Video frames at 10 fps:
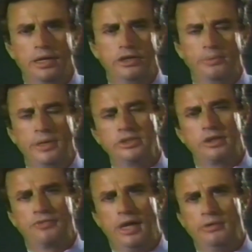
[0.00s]
a
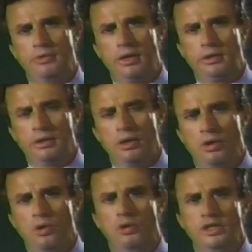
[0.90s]
domestic flight run,
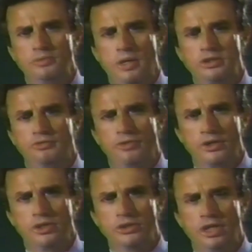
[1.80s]
or a special
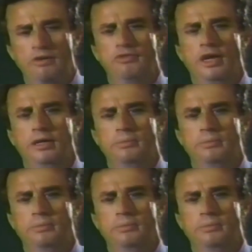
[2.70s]
functional check flight.